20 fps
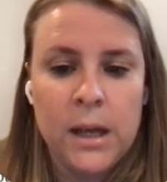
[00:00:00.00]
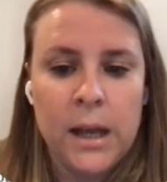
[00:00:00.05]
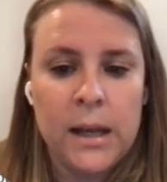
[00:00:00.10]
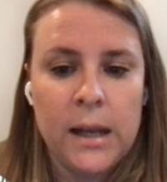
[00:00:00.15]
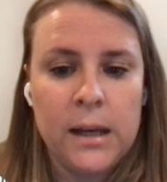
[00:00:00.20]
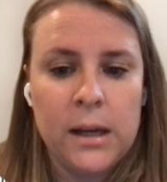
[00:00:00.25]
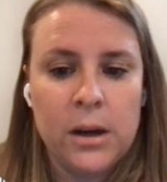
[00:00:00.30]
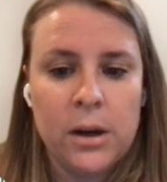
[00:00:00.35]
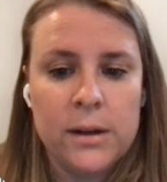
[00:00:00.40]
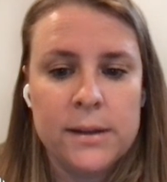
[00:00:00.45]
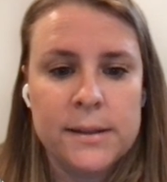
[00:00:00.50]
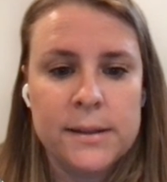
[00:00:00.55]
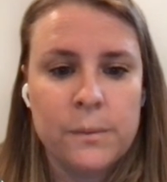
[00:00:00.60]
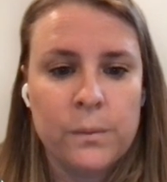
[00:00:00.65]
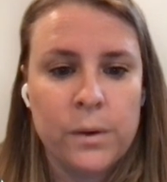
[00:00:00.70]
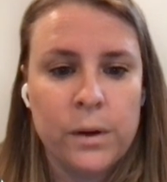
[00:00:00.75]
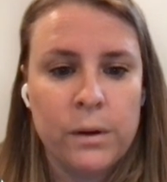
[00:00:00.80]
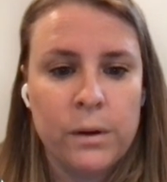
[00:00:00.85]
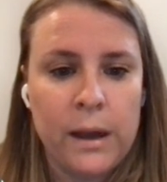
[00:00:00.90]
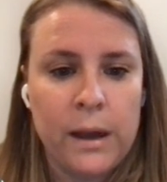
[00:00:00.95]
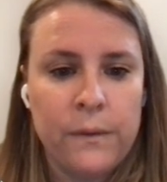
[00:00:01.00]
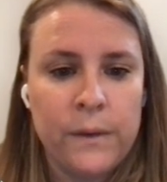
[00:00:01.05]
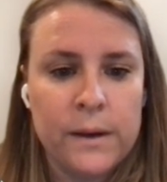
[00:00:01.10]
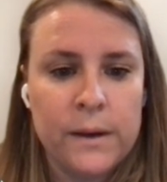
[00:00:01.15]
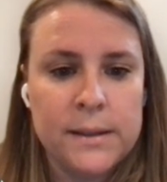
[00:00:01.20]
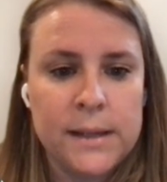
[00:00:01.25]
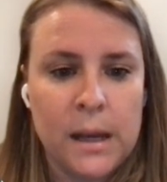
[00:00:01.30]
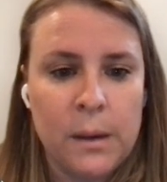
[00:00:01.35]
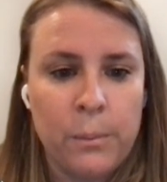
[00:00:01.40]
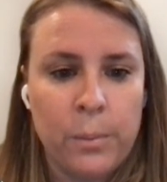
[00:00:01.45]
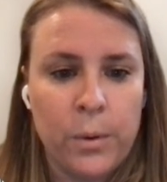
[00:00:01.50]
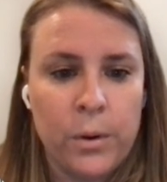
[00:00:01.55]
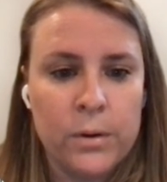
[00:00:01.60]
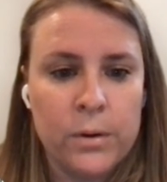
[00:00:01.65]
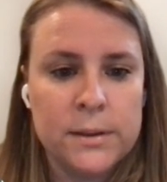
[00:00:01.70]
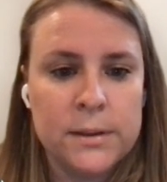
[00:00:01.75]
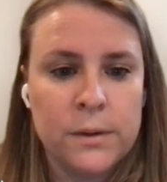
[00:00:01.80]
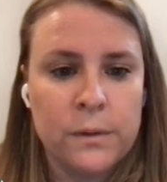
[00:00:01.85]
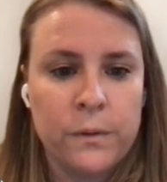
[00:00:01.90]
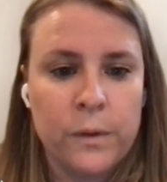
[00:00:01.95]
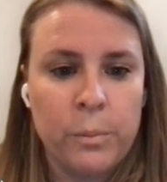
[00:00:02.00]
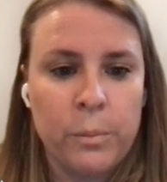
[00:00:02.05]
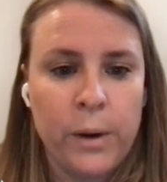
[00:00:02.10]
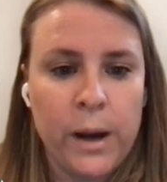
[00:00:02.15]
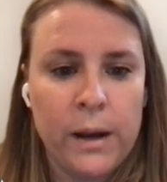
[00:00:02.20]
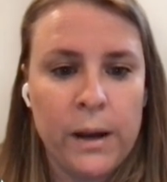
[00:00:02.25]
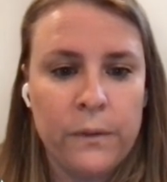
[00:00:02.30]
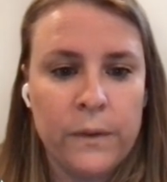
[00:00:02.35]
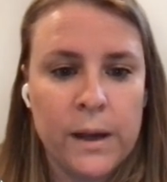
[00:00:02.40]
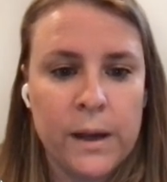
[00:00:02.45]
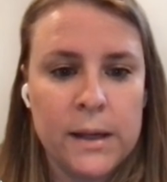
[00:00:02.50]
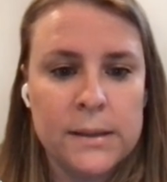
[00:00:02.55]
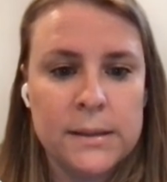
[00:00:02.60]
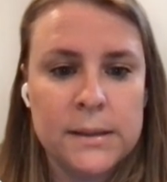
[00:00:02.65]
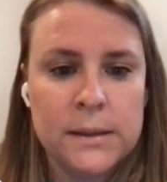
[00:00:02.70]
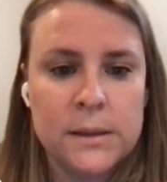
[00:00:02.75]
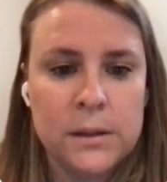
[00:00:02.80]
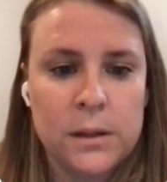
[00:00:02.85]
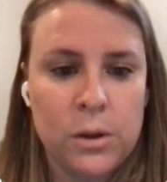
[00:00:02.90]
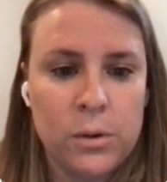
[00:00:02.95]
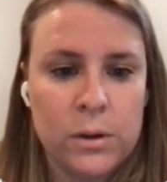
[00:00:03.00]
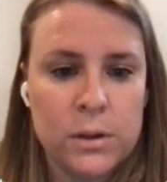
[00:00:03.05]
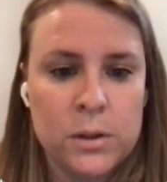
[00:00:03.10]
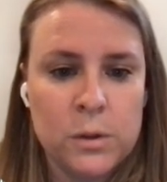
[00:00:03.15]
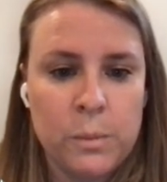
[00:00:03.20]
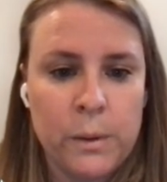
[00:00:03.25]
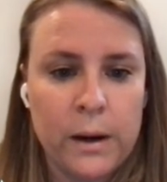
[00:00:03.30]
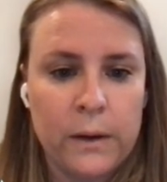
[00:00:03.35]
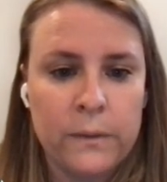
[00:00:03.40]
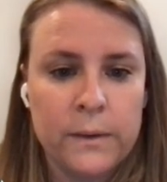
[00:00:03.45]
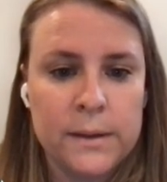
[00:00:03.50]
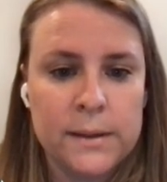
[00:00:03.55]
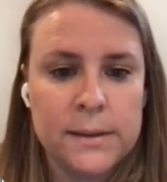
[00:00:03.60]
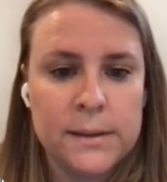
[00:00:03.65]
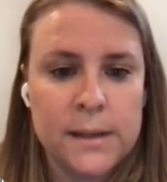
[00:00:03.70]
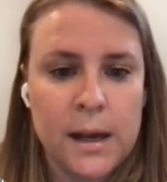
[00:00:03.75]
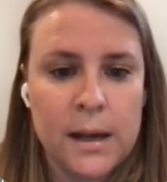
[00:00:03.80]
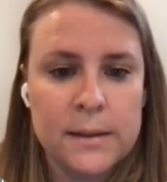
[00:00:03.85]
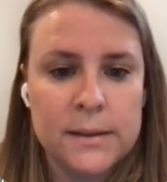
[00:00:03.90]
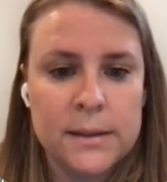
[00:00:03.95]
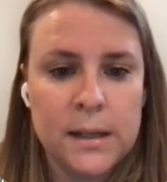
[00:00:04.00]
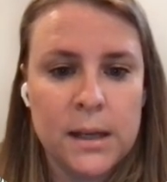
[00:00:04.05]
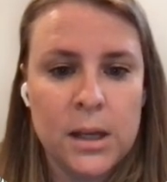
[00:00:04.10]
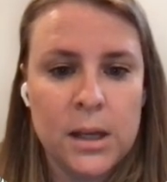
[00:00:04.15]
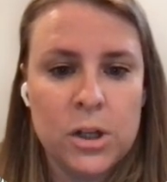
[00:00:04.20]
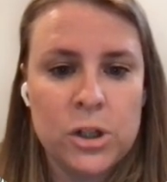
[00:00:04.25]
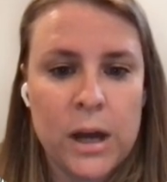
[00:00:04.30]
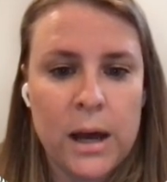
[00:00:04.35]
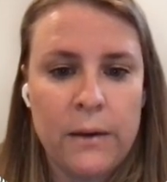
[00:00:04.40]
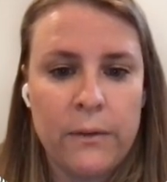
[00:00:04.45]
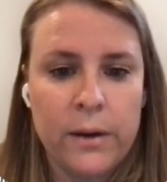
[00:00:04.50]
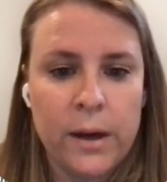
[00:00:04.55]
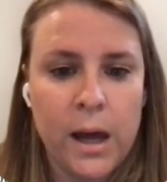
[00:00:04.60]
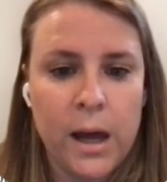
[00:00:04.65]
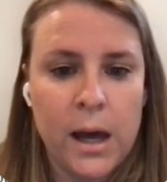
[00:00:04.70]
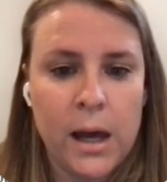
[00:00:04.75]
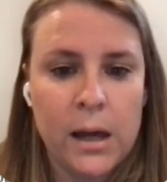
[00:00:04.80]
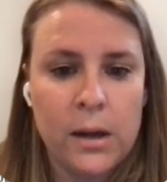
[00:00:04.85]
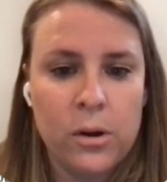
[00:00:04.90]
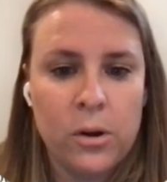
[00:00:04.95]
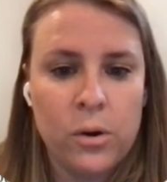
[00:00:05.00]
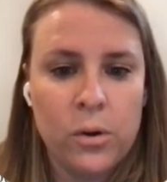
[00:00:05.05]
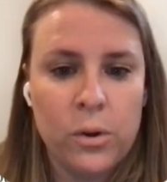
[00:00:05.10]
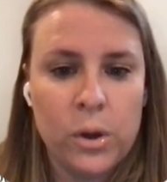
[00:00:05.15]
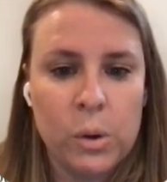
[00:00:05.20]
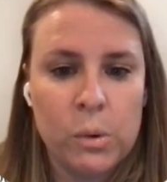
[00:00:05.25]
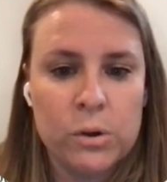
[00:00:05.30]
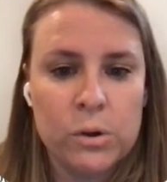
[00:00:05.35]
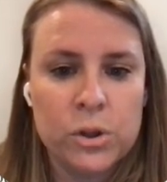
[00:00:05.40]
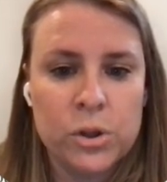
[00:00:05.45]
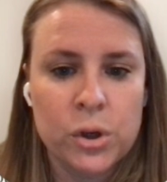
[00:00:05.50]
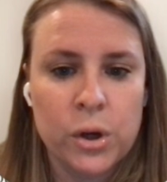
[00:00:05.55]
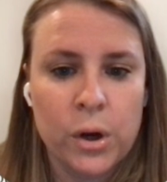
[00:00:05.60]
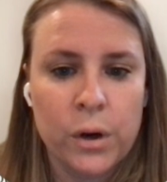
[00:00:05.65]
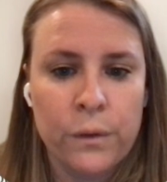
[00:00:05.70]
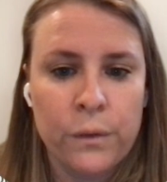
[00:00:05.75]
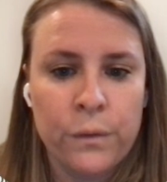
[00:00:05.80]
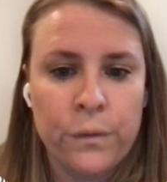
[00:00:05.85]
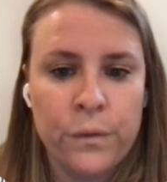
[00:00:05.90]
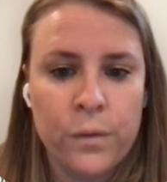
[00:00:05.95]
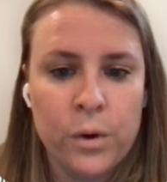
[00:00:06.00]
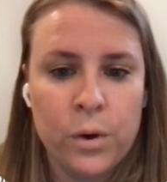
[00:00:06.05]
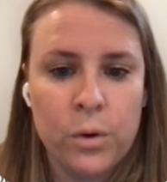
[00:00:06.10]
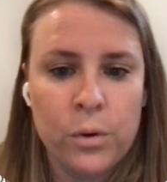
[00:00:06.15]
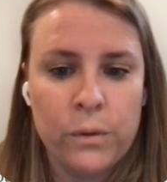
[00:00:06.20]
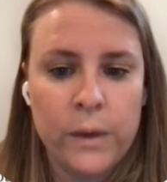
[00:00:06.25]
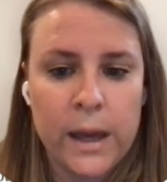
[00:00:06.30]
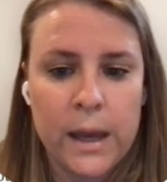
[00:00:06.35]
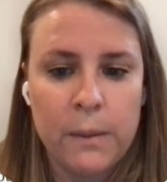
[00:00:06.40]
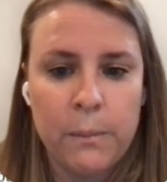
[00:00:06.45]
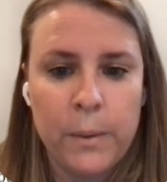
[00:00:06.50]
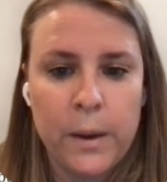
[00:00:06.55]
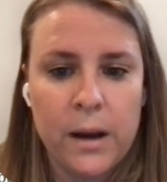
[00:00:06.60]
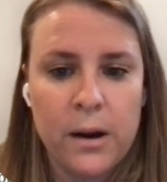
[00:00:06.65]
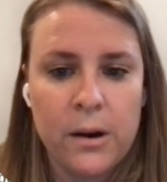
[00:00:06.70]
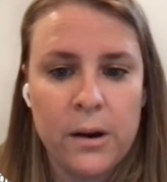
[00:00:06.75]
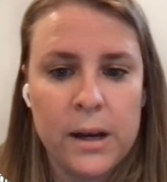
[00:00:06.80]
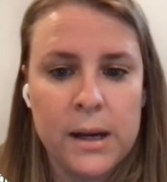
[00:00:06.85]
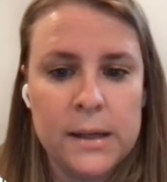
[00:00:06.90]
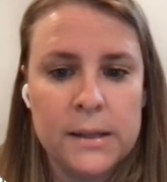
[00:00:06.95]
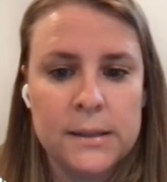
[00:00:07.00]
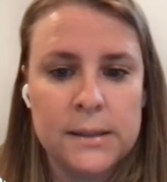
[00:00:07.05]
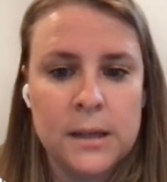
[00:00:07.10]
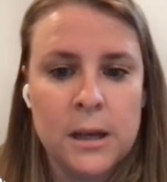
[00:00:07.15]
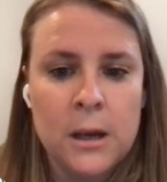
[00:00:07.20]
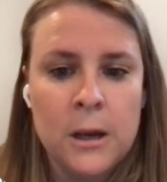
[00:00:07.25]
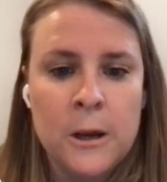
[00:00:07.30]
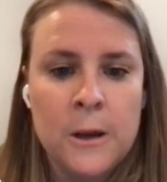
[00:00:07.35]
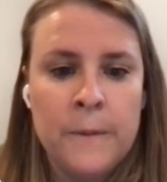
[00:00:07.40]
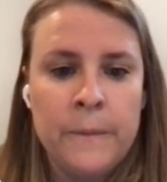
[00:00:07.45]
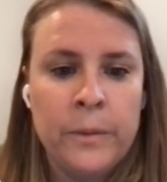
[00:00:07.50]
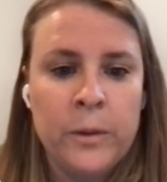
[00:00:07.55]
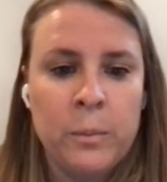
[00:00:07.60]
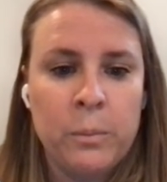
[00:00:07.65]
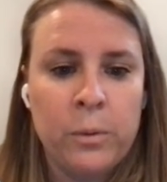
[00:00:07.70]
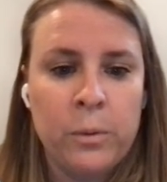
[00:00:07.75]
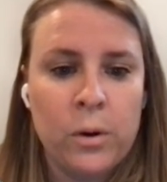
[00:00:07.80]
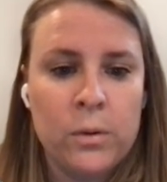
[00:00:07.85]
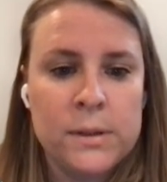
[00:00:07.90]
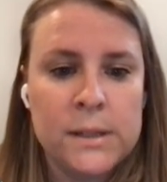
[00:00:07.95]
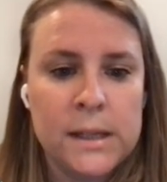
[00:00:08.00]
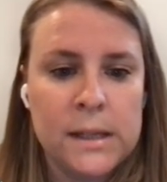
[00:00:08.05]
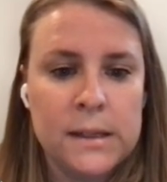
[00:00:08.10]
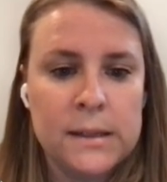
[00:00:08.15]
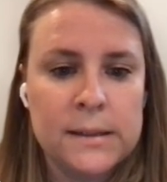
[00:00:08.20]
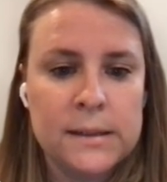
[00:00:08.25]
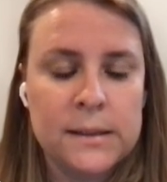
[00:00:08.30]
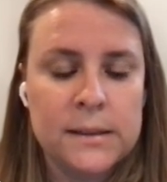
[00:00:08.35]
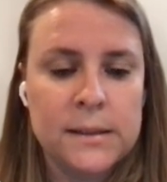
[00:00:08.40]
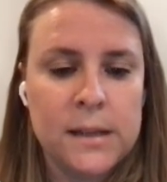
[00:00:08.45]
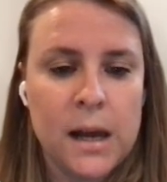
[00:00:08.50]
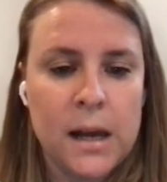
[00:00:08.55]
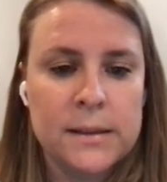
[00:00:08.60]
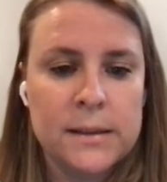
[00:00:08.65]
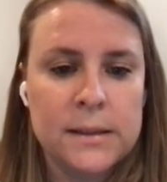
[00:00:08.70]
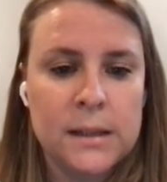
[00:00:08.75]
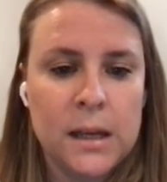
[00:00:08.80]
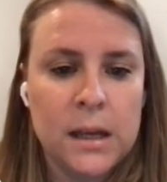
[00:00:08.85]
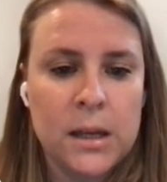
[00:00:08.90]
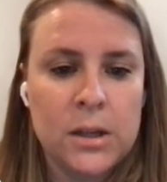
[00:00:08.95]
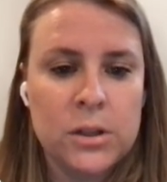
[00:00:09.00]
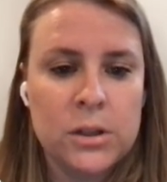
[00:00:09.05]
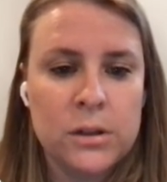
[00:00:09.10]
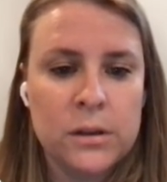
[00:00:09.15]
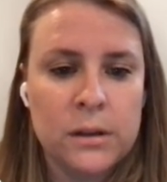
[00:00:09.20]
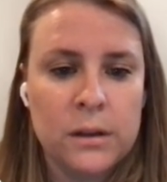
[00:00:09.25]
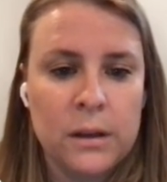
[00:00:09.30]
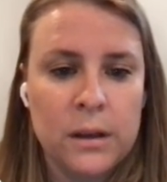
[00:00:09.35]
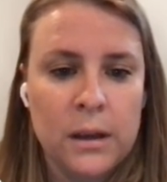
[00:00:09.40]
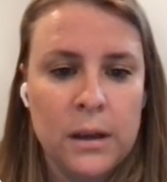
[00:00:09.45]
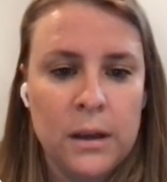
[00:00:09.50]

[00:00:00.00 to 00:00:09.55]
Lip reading: And here are some real life examples. So, for breakfast, you can do breakfast sausage, avocado, lower sugar fruit like berries. The protein is the sausage,